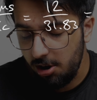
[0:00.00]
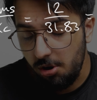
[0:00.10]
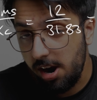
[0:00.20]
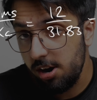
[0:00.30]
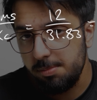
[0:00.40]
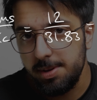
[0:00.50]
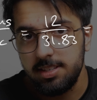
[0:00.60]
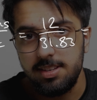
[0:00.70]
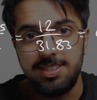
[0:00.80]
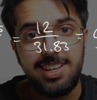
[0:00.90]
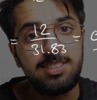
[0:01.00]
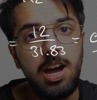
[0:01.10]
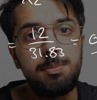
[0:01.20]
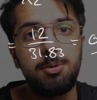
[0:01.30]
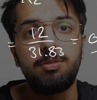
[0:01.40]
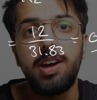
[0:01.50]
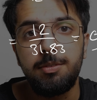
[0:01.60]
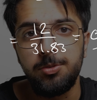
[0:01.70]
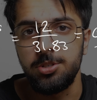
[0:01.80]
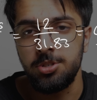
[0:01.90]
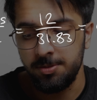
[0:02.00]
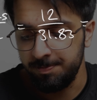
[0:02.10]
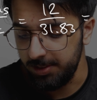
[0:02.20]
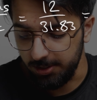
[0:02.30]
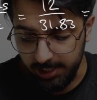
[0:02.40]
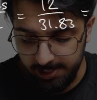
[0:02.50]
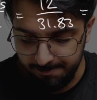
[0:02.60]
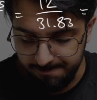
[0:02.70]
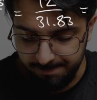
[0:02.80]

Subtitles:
our RMS is a type of average, okay?